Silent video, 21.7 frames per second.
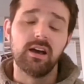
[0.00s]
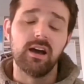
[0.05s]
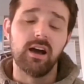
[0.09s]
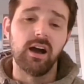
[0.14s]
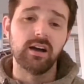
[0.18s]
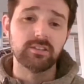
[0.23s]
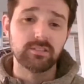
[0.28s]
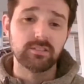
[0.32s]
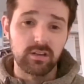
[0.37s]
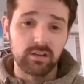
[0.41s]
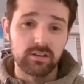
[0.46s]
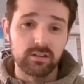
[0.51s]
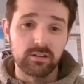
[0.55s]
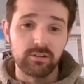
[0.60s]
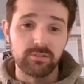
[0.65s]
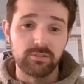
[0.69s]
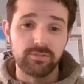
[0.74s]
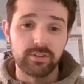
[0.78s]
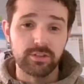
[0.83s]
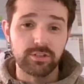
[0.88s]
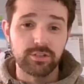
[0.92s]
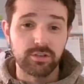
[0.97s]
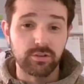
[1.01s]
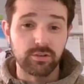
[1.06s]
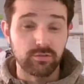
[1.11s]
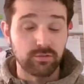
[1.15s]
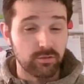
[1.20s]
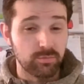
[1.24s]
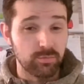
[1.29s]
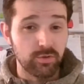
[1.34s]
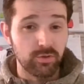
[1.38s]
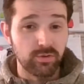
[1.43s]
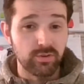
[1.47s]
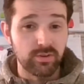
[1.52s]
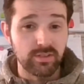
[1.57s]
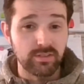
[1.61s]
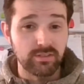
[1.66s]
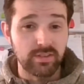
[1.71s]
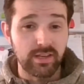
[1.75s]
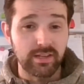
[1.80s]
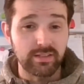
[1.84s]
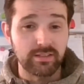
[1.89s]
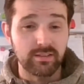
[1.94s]
I started off in a children's community
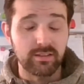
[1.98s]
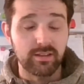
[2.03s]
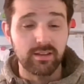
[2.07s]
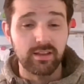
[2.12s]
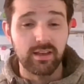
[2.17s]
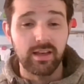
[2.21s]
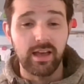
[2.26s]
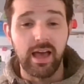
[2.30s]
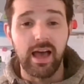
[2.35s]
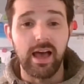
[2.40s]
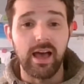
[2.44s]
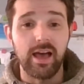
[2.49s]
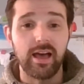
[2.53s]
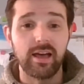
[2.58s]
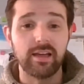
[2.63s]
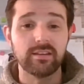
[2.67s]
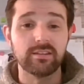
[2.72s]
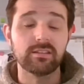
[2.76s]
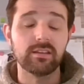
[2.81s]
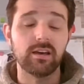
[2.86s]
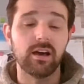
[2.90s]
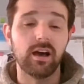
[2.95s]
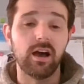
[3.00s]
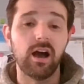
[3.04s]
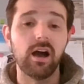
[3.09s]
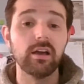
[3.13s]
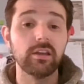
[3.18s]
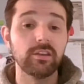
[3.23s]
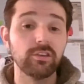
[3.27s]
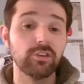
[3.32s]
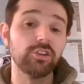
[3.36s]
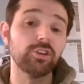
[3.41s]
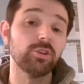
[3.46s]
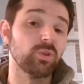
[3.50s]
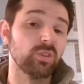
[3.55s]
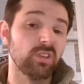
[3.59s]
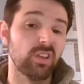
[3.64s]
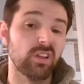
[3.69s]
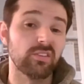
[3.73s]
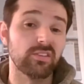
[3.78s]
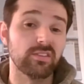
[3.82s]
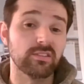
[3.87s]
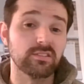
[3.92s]
setting and I knew a
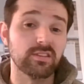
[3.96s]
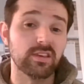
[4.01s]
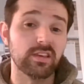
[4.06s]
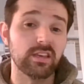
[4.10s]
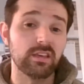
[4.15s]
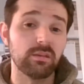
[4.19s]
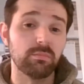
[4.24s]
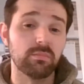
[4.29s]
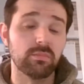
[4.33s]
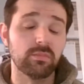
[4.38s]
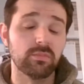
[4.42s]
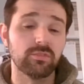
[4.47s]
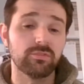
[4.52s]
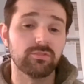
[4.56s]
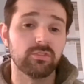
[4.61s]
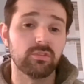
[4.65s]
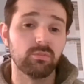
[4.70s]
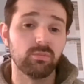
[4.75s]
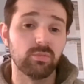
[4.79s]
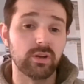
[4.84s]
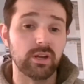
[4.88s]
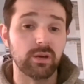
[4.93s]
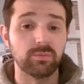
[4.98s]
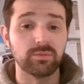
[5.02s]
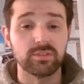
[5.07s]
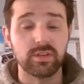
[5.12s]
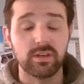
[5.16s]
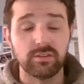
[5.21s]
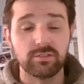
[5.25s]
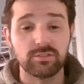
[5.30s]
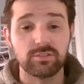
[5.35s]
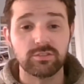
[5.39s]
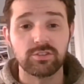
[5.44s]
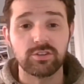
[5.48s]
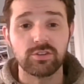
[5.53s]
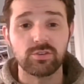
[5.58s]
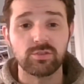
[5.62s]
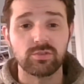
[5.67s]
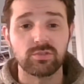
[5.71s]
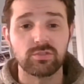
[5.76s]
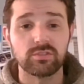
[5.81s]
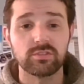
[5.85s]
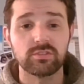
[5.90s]
lot of the team from when I was there as a
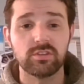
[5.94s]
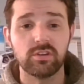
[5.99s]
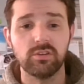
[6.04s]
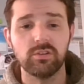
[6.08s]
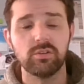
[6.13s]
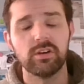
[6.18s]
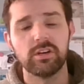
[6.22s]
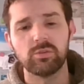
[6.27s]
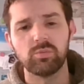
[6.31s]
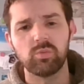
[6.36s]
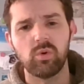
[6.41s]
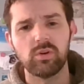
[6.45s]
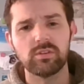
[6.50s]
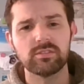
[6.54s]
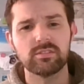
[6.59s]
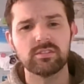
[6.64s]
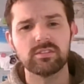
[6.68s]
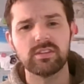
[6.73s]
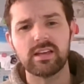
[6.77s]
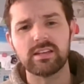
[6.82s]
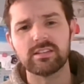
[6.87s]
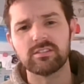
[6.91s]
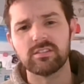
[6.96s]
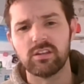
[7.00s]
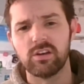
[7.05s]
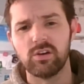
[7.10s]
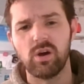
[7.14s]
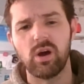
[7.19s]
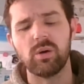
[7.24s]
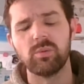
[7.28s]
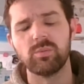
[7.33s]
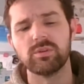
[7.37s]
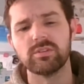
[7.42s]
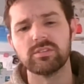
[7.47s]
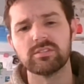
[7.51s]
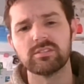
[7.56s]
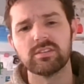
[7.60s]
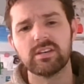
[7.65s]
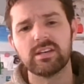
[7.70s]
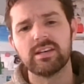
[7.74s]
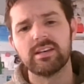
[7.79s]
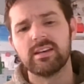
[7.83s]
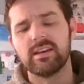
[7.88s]
student. So it wasn't as though I was
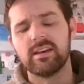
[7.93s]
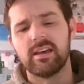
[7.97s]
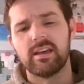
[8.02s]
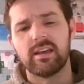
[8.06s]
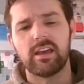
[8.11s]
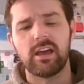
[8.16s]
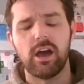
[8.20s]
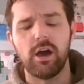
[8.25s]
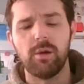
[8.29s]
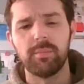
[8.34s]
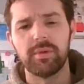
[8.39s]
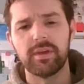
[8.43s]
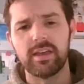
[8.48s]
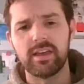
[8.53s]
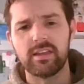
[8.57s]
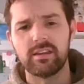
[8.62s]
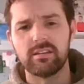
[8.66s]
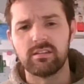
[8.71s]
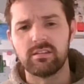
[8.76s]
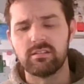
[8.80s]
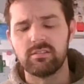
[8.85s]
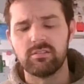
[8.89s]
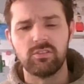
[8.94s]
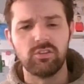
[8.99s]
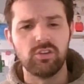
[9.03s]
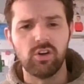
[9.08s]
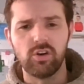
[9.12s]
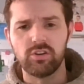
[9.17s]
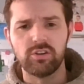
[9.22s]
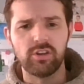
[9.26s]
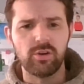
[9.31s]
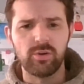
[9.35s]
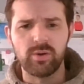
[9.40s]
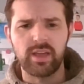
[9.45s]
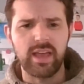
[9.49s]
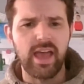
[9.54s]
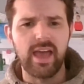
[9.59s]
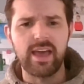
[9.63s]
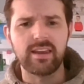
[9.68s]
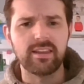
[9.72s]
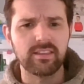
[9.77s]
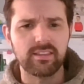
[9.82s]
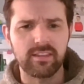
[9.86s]
coming in not knowing
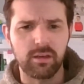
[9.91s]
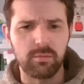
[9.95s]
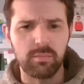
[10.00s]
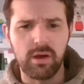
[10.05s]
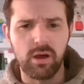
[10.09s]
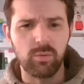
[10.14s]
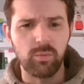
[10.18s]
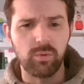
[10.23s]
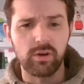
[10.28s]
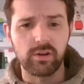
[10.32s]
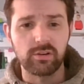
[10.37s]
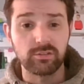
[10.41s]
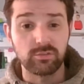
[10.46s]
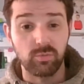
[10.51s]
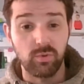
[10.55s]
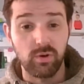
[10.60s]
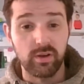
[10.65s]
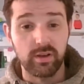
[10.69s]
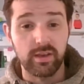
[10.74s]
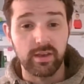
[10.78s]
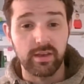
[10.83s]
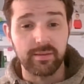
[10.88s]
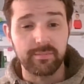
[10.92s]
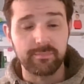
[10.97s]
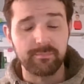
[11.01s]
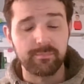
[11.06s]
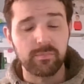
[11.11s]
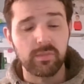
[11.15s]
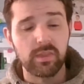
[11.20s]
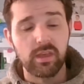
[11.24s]
anything about where I was working.